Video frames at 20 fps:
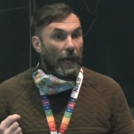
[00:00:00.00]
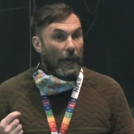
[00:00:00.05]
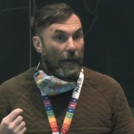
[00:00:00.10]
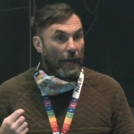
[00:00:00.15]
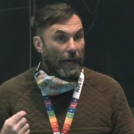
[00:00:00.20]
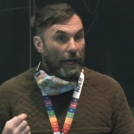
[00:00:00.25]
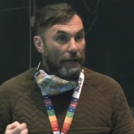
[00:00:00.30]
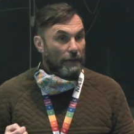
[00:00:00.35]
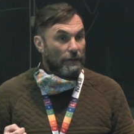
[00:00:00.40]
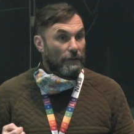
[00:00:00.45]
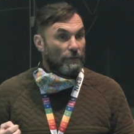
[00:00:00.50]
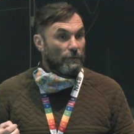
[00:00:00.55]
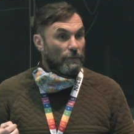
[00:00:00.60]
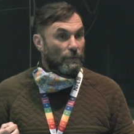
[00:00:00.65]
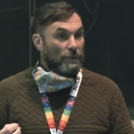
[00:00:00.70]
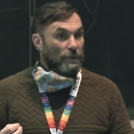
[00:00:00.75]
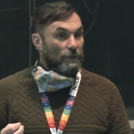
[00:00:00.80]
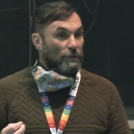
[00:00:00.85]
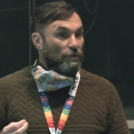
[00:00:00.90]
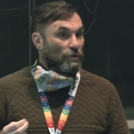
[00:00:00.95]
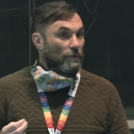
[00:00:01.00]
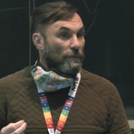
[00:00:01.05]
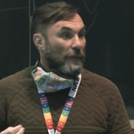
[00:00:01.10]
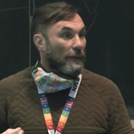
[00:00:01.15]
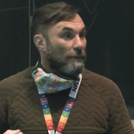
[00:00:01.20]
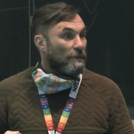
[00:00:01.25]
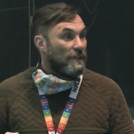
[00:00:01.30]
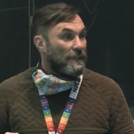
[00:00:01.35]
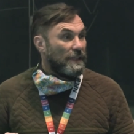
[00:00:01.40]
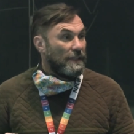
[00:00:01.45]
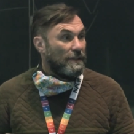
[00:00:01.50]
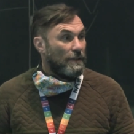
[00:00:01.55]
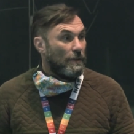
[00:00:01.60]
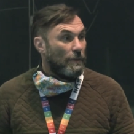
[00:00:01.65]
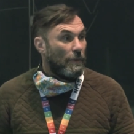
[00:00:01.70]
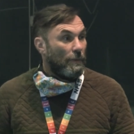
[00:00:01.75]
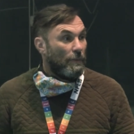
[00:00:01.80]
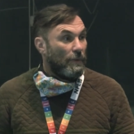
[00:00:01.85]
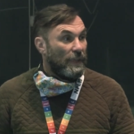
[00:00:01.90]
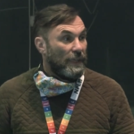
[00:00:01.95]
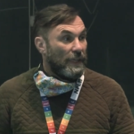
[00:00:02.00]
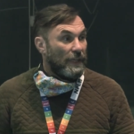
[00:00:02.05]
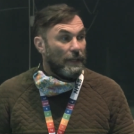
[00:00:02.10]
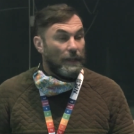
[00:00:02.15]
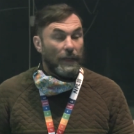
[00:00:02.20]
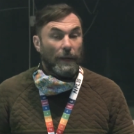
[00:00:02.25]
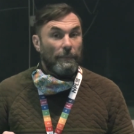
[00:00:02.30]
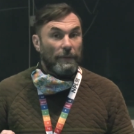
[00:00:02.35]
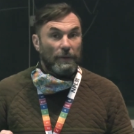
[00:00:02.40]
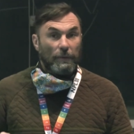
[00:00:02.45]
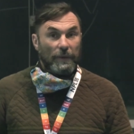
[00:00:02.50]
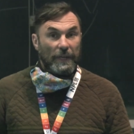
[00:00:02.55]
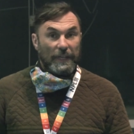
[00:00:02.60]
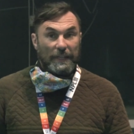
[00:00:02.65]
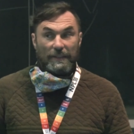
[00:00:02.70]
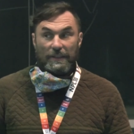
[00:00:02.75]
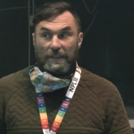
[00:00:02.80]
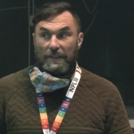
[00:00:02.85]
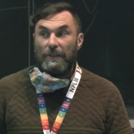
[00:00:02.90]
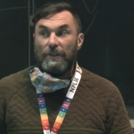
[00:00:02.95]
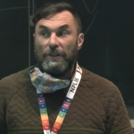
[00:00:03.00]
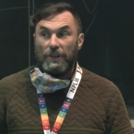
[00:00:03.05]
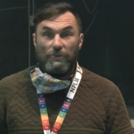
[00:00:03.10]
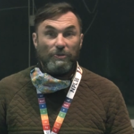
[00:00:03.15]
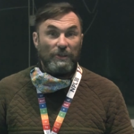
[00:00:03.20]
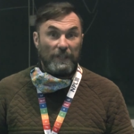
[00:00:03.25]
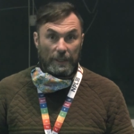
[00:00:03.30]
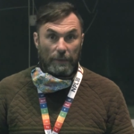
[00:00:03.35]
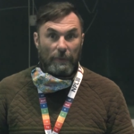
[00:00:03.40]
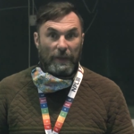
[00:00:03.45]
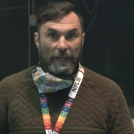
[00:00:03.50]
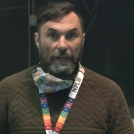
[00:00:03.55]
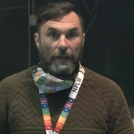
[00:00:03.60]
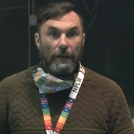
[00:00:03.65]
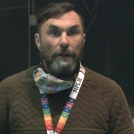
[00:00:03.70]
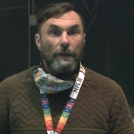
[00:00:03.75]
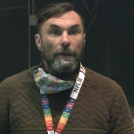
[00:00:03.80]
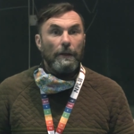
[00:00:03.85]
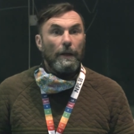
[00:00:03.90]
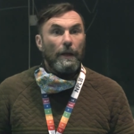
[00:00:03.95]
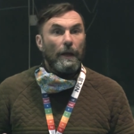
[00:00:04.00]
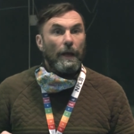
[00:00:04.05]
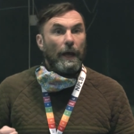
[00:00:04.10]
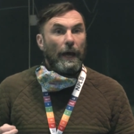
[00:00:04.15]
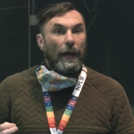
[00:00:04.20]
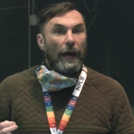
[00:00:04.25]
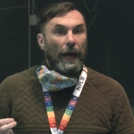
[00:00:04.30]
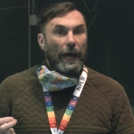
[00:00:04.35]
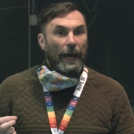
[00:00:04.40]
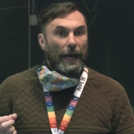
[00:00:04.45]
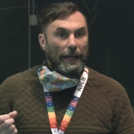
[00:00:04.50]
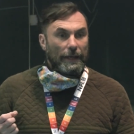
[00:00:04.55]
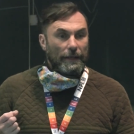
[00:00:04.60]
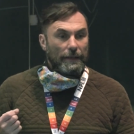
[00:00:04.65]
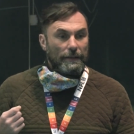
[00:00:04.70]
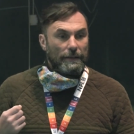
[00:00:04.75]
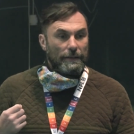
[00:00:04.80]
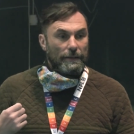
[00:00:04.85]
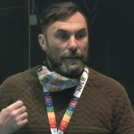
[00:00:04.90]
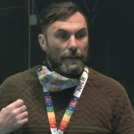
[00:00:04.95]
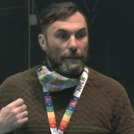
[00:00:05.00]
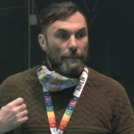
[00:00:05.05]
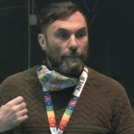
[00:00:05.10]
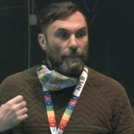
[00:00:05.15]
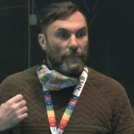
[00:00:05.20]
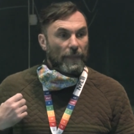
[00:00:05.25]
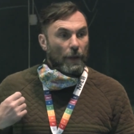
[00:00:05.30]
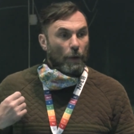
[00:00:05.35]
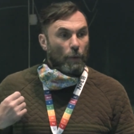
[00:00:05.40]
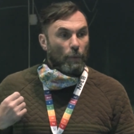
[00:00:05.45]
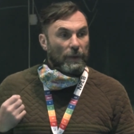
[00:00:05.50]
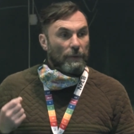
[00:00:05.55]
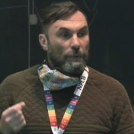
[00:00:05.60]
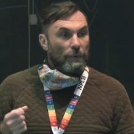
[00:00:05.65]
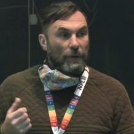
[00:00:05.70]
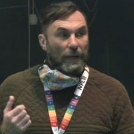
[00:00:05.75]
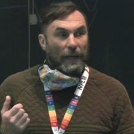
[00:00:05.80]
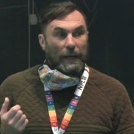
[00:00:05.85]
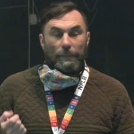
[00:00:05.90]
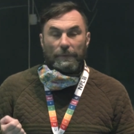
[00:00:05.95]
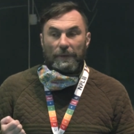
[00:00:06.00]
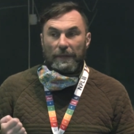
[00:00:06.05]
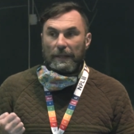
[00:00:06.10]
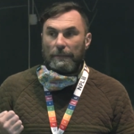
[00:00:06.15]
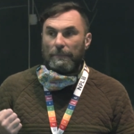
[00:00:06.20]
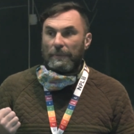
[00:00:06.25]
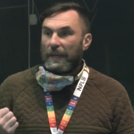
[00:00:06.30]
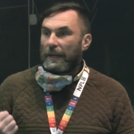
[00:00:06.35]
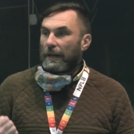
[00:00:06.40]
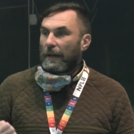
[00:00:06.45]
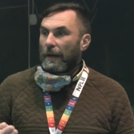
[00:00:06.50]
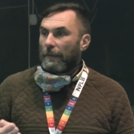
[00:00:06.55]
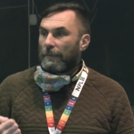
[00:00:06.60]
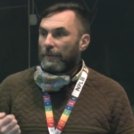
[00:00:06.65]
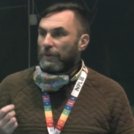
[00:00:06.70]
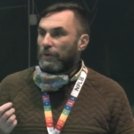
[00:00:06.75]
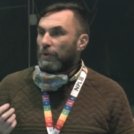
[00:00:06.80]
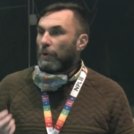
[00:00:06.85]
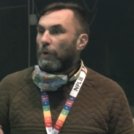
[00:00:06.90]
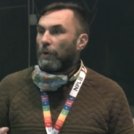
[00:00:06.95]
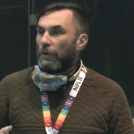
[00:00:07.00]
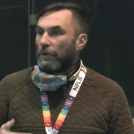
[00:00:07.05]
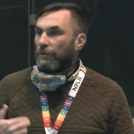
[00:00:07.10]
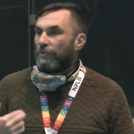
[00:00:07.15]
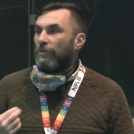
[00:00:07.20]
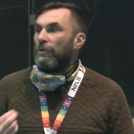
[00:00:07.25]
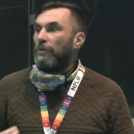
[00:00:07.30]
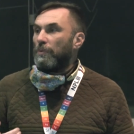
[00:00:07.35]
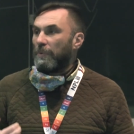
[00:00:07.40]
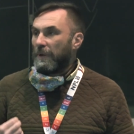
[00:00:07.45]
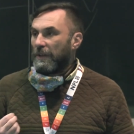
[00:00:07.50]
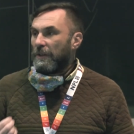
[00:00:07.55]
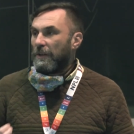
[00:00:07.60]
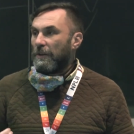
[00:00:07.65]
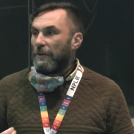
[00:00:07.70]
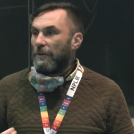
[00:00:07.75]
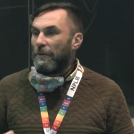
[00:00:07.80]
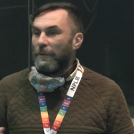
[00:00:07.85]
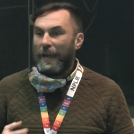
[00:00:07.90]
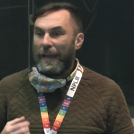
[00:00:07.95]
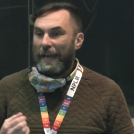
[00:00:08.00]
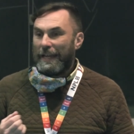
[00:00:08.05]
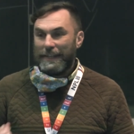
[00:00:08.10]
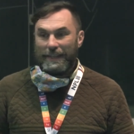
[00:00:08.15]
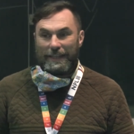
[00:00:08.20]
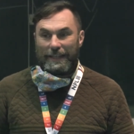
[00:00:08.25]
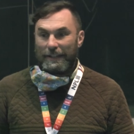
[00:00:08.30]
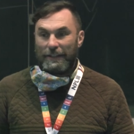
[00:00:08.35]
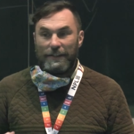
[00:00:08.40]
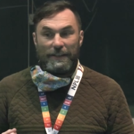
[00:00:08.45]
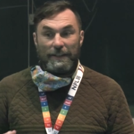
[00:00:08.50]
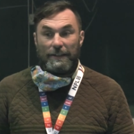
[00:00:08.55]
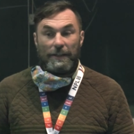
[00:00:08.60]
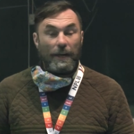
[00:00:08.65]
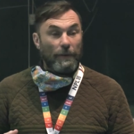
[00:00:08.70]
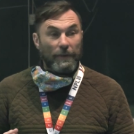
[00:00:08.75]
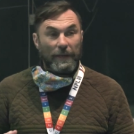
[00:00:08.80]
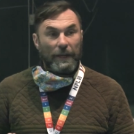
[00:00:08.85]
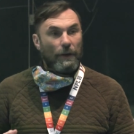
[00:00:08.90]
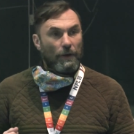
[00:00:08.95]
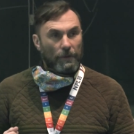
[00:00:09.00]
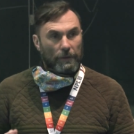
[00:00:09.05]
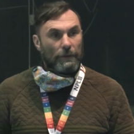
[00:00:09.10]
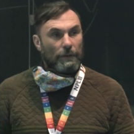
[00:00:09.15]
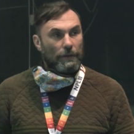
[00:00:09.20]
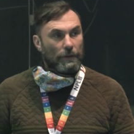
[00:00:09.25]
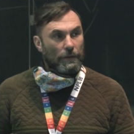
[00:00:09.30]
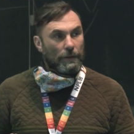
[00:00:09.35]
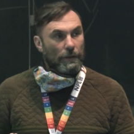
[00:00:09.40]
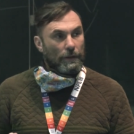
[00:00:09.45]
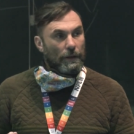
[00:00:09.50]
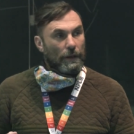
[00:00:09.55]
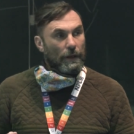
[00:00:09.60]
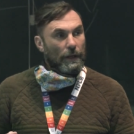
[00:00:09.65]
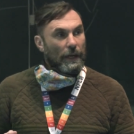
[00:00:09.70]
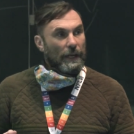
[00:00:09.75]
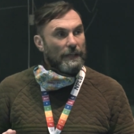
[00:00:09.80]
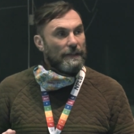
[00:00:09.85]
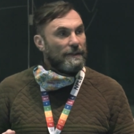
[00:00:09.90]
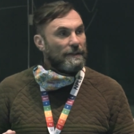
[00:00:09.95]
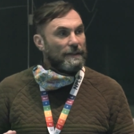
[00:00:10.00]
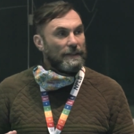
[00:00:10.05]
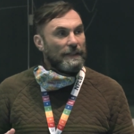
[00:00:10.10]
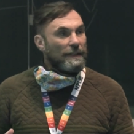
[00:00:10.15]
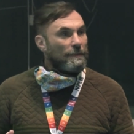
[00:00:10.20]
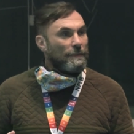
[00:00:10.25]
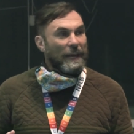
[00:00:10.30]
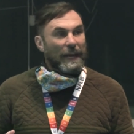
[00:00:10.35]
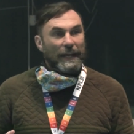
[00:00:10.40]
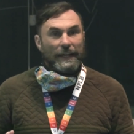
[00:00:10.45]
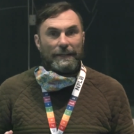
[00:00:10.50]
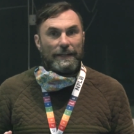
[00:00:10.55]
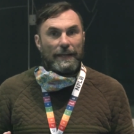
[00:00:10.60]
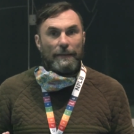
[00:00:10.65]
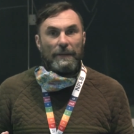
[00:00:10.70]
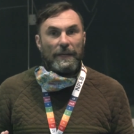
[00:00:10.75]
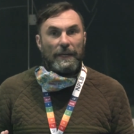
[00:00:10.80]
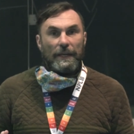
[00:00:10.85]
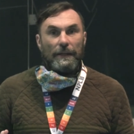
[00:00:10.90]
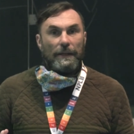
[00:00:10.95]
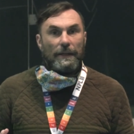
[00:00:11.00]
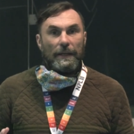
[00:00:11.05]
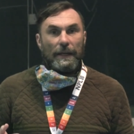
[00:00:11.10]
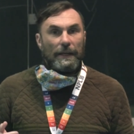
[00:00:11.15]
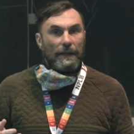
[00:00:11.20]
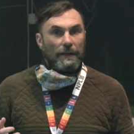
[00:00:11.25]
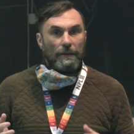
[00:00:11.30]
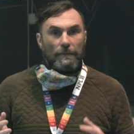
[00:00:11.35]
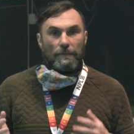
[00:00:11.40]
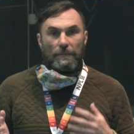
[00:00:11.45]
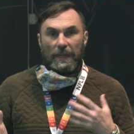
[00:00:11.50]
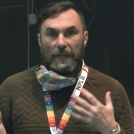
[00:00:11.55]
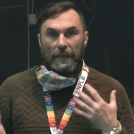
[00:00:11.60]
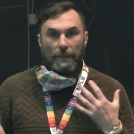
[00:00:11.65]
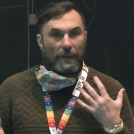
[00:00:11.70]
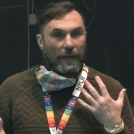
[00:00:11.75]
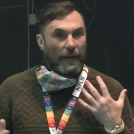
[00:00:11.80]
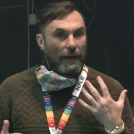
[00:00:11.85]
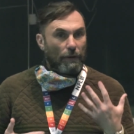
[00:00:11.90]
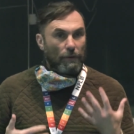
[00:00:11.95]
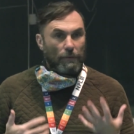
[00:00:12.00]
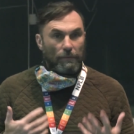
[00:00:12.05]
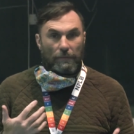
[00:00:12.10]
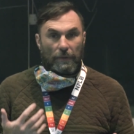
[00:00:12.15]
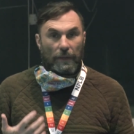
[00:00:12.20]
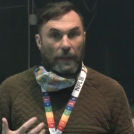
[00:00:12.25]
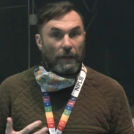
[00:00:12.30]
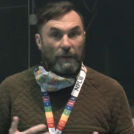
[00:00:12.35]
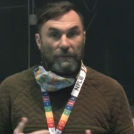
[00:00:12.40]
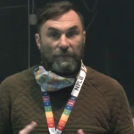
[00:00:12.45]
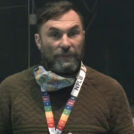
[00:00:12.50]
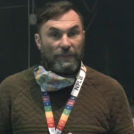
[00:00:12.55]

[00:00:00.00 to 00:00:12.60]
and you should be able to see someone within a couple of weeks, usually quicker. And um, we will happily pick up and talk through with you anything that is going on. It doesn't need to be academic, it can be about life